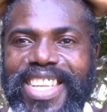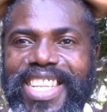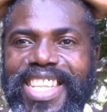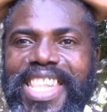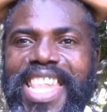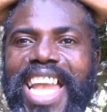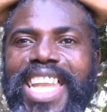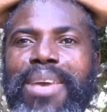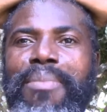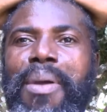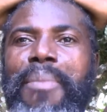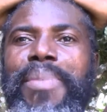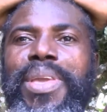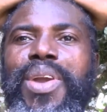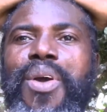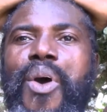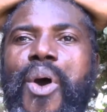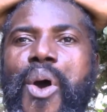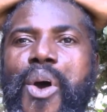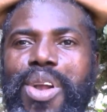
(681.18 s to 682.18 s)
that they may
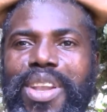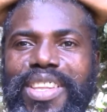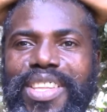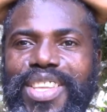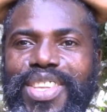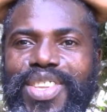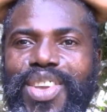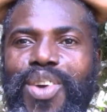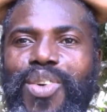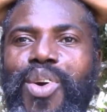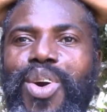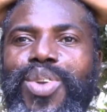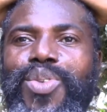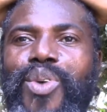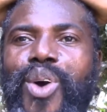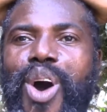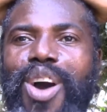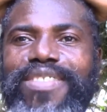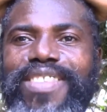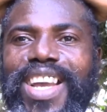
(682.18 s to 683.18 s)
behold your good
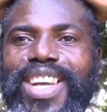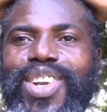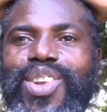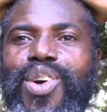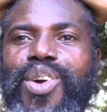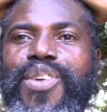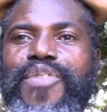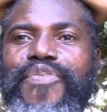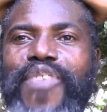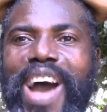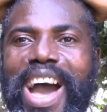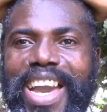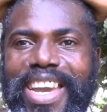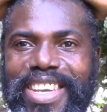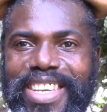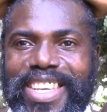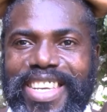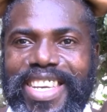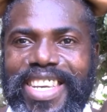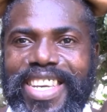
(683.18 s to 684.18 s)
works and glorify
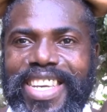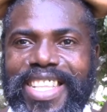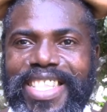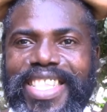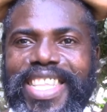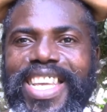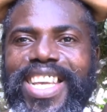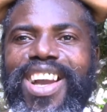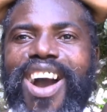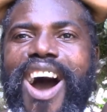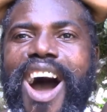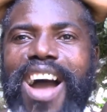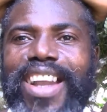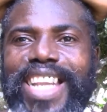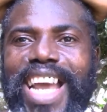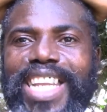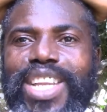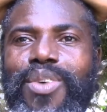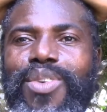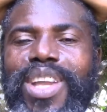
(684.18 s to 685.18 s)
the God
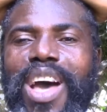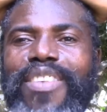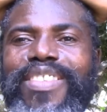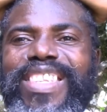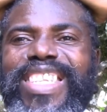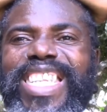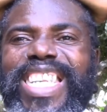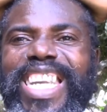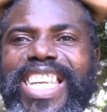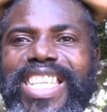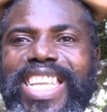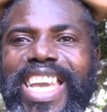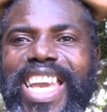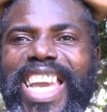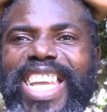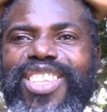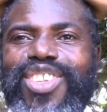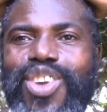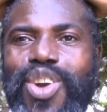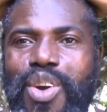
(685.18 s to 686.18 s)
that they will have seen
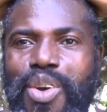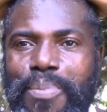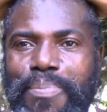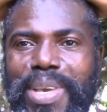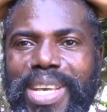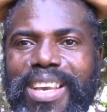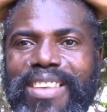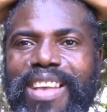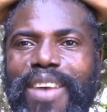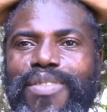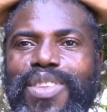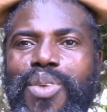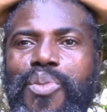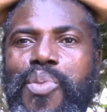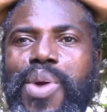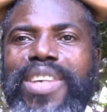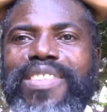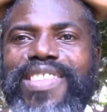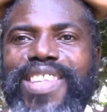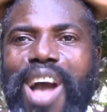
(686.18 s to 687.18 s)
in you because of the
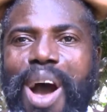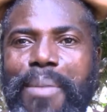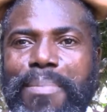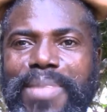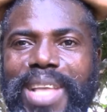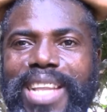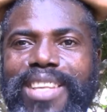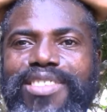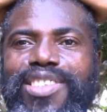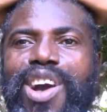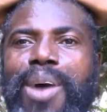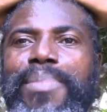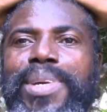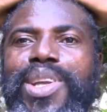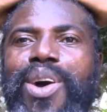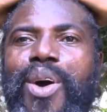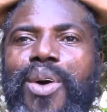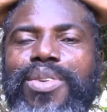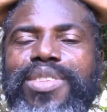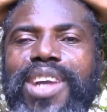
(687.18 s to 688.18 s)
wisdom that is coming
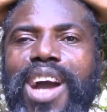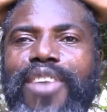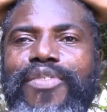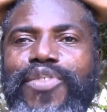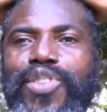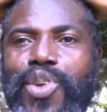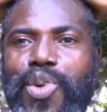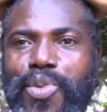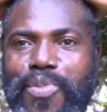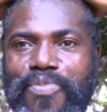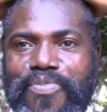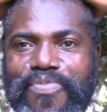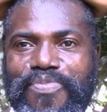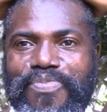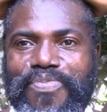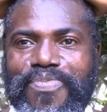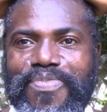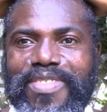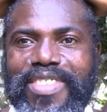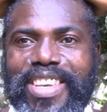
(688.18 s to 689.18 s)
out of you.
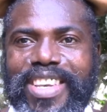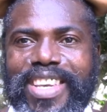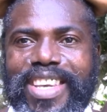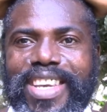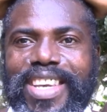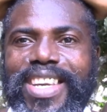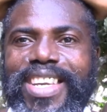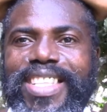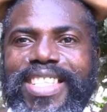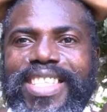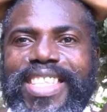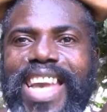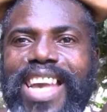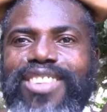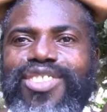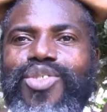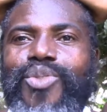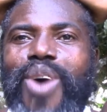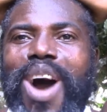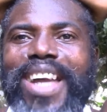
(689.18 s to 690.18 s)

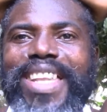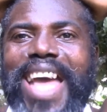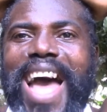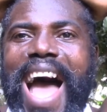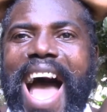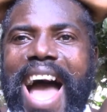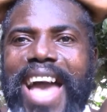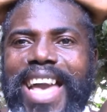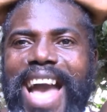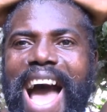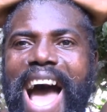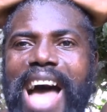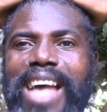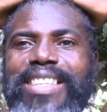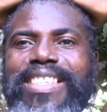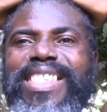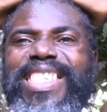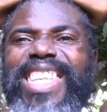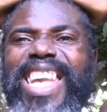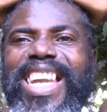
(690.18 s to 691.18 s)
This one eye, a
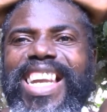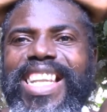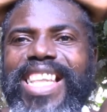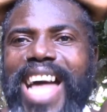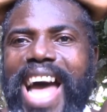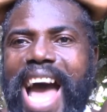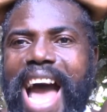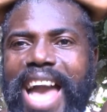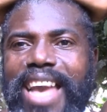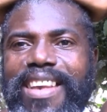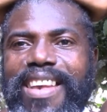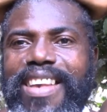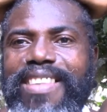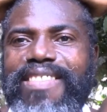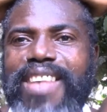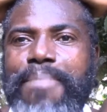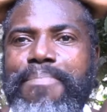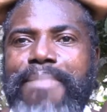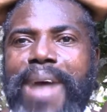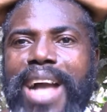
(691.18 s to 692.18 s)
single eye,
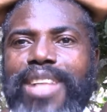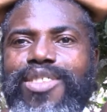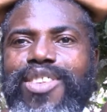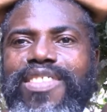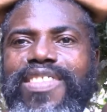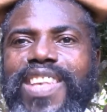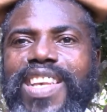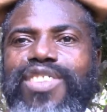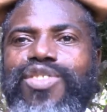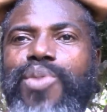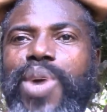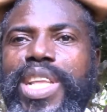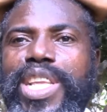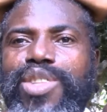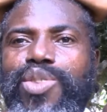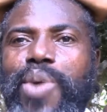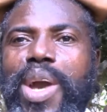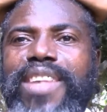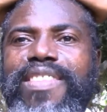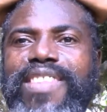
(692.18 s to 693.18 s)
is in Matthew 6
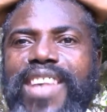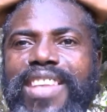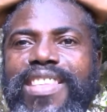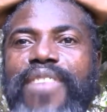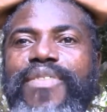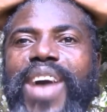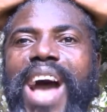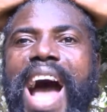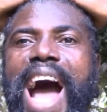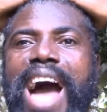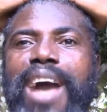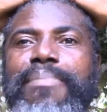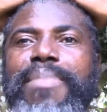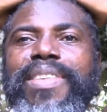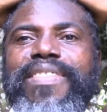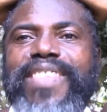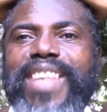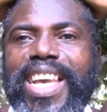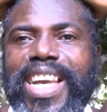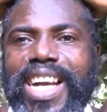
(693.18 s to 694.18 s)
22. It says, If I be
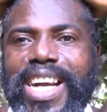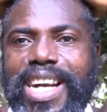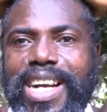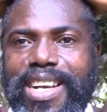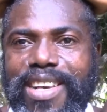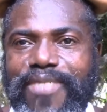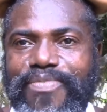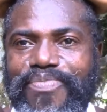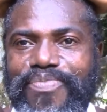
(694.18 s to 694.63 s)
single,